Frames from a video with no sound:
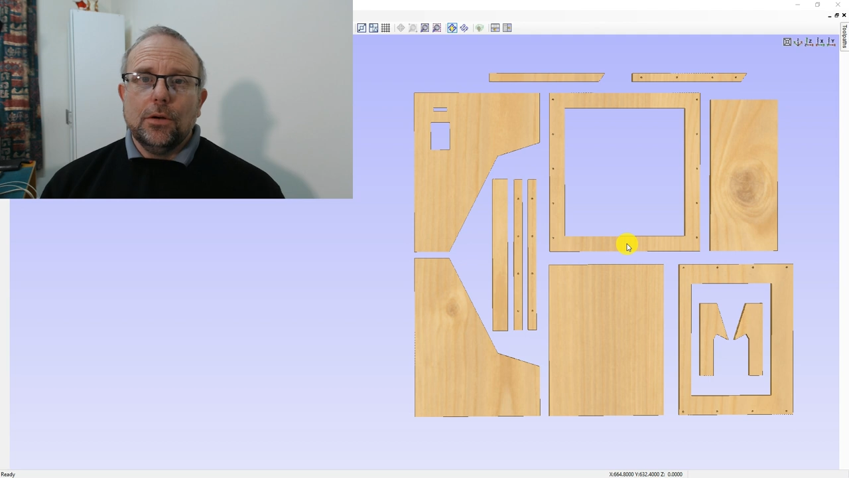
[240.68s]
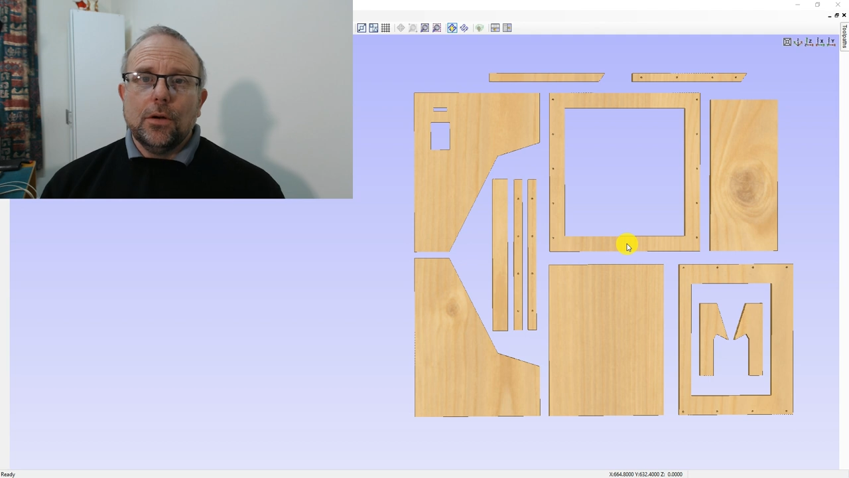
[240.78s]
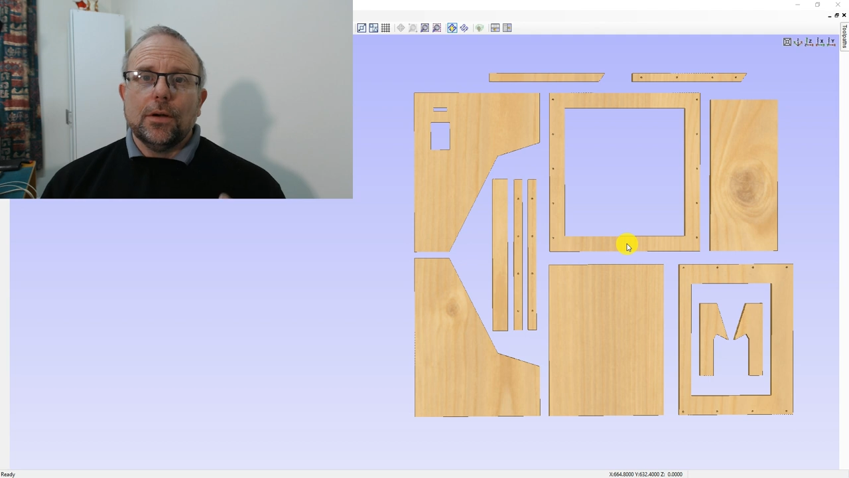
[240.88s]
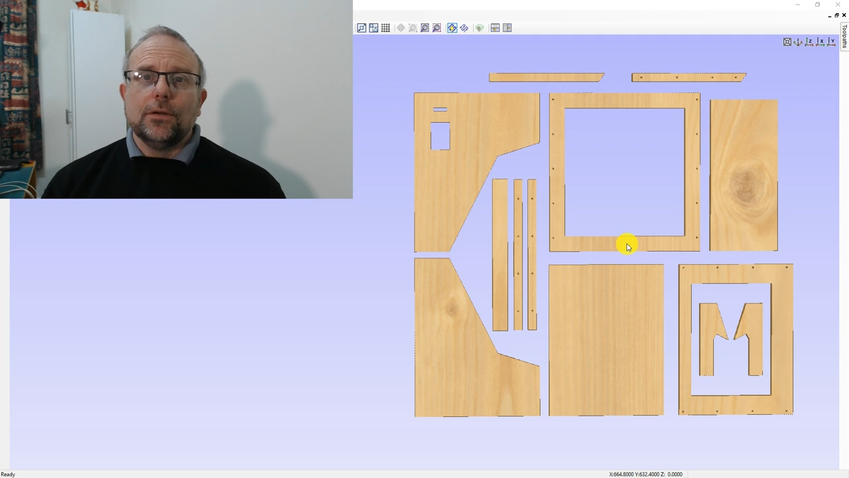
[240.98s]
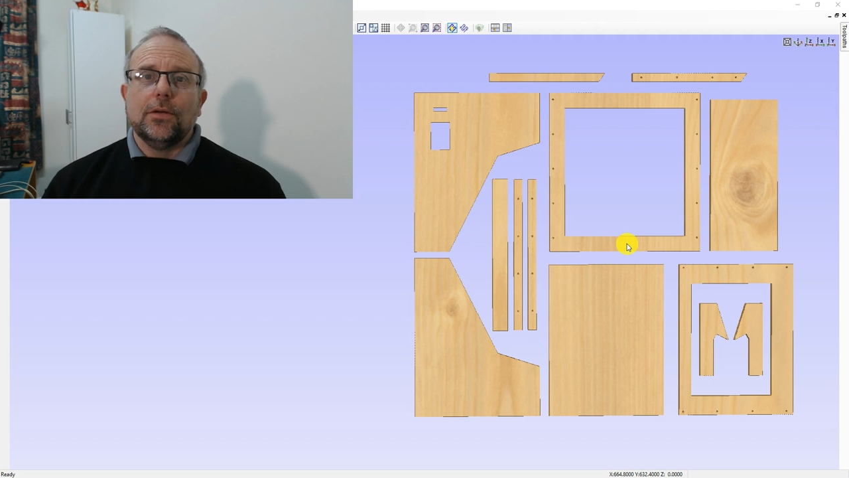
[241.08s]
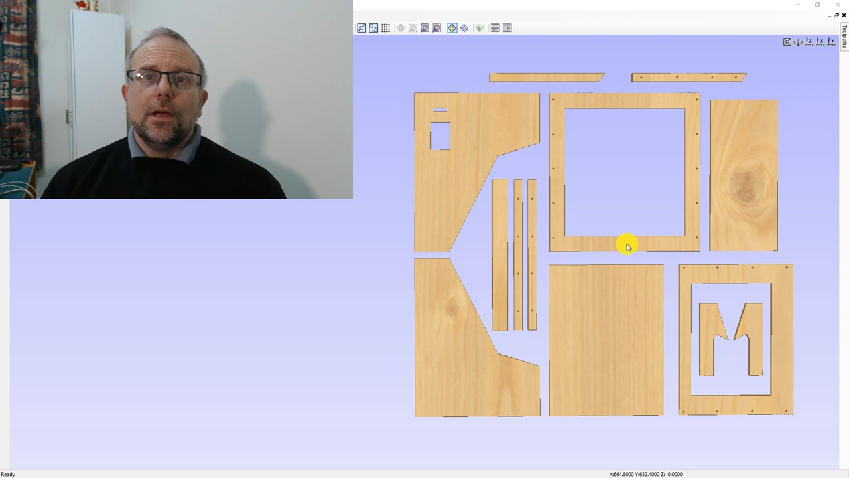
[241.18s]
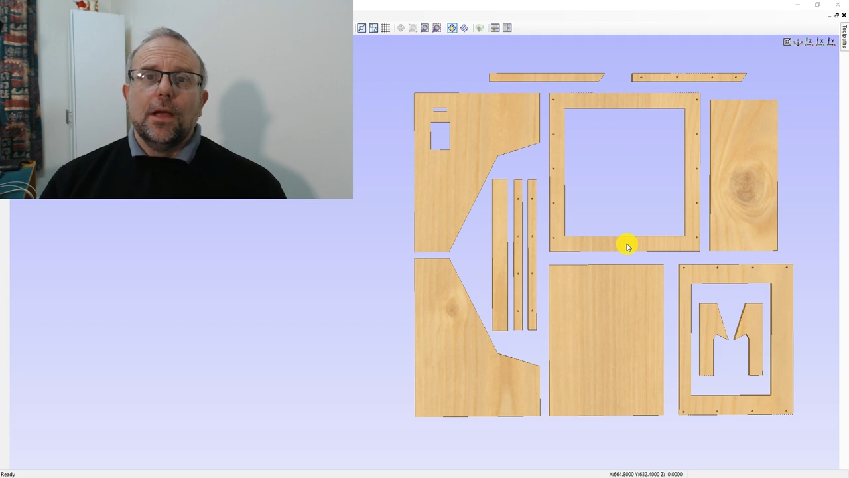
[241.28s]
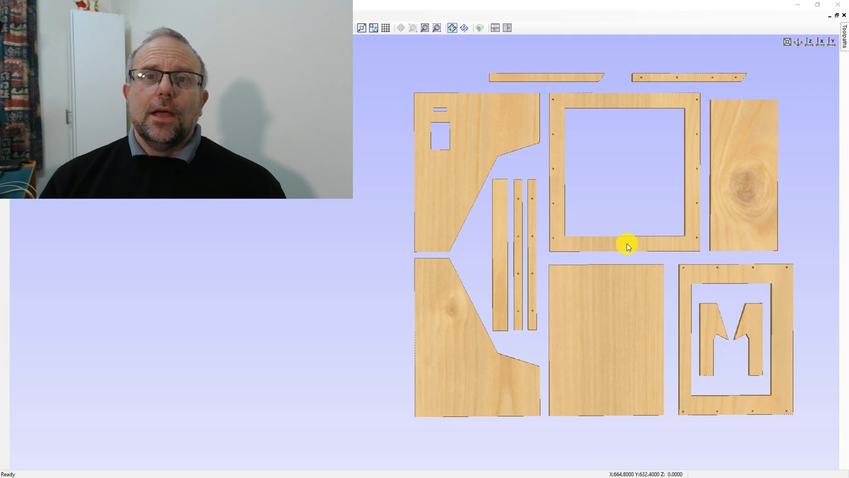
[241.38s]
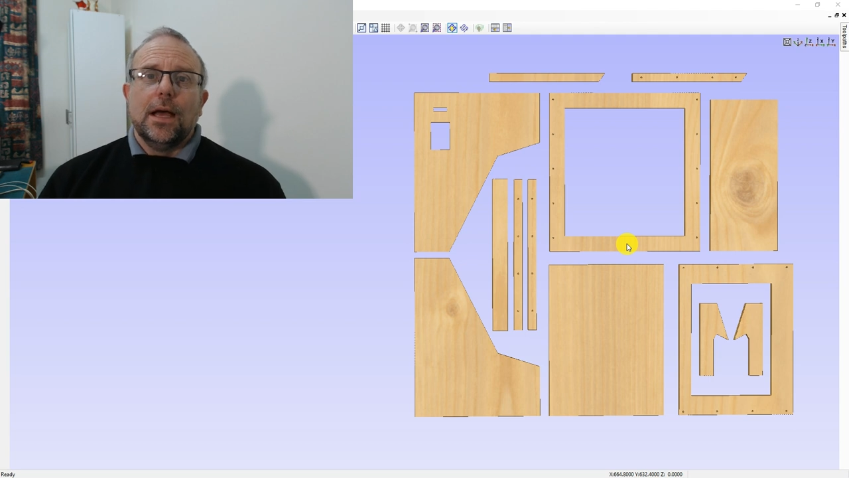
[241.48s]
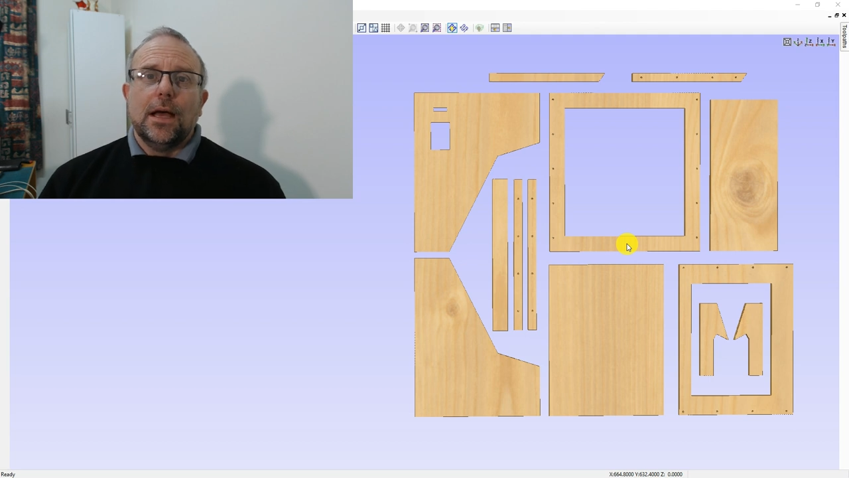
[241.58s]
you guys
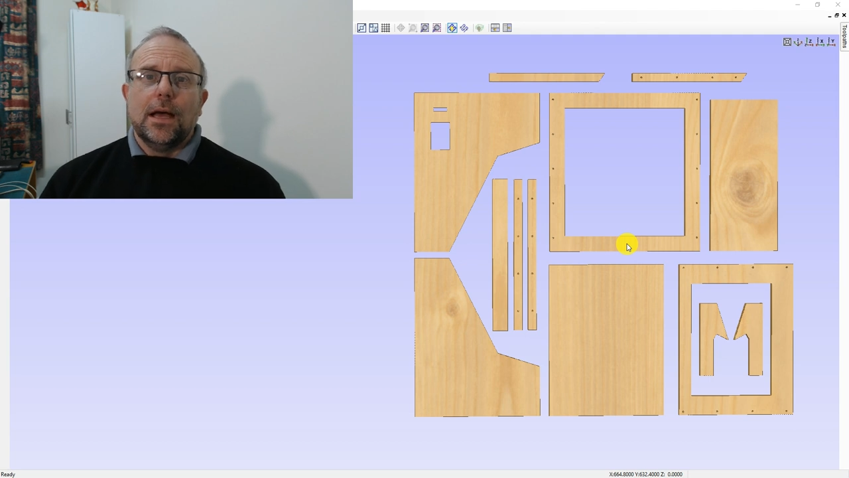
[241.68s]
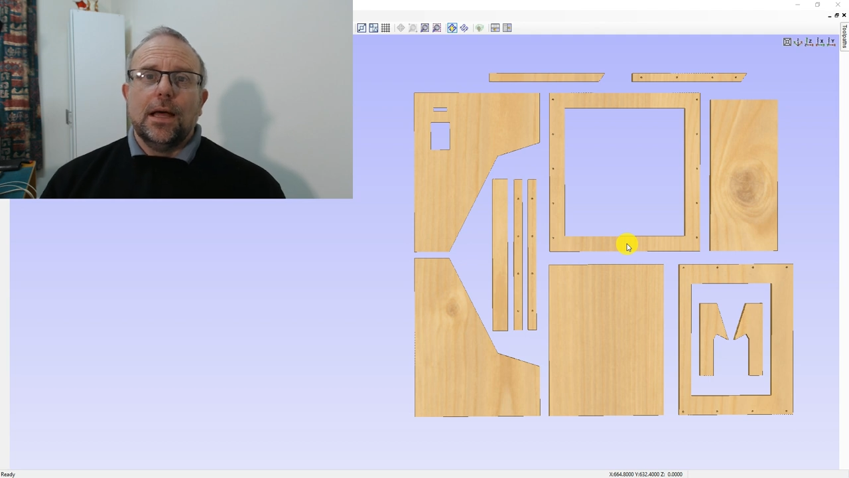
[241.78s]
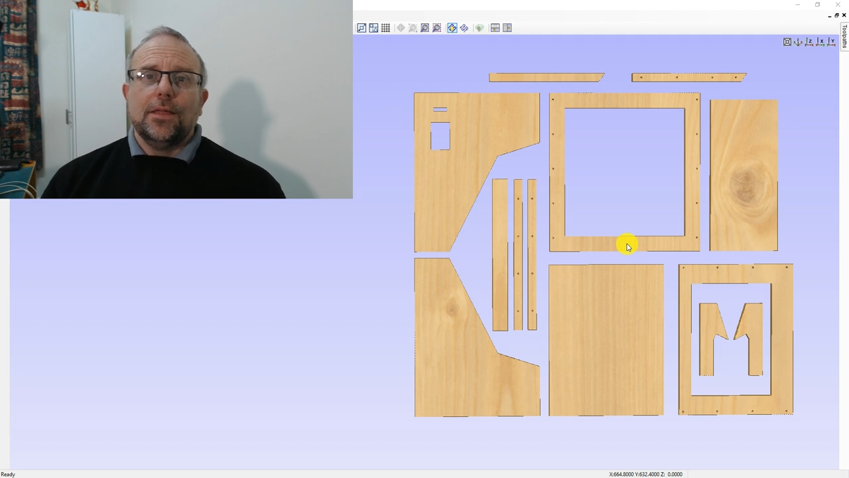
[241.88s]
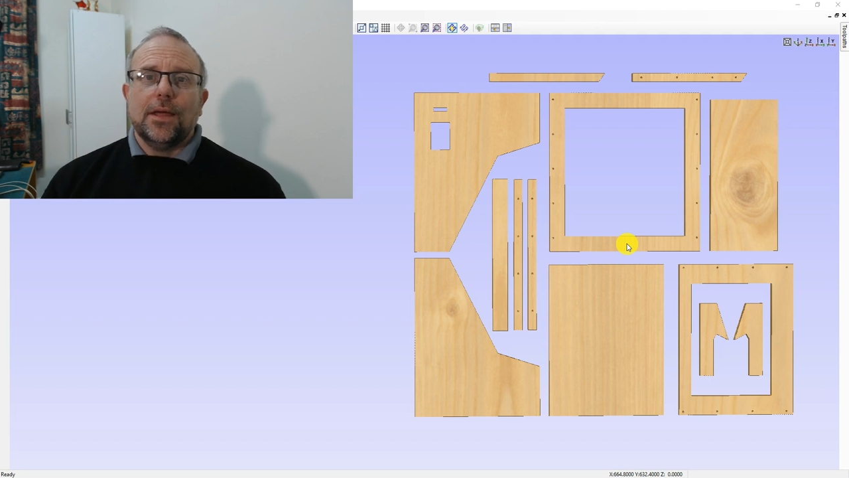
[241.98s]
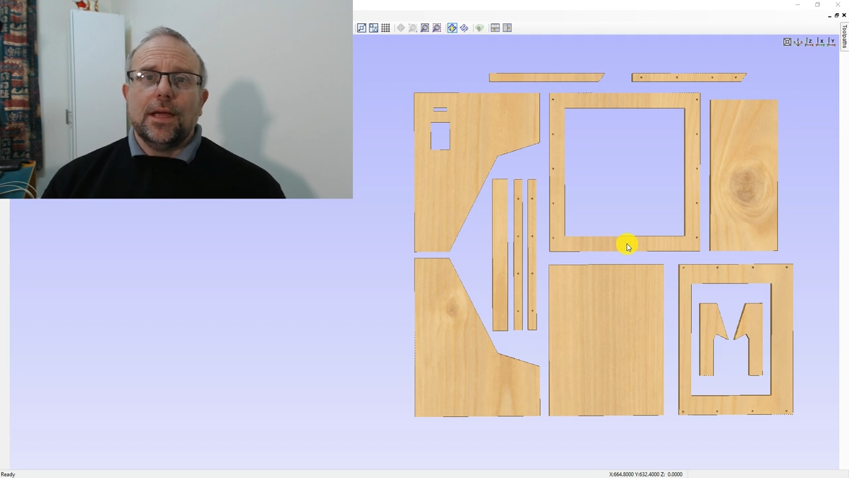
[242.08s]
uh,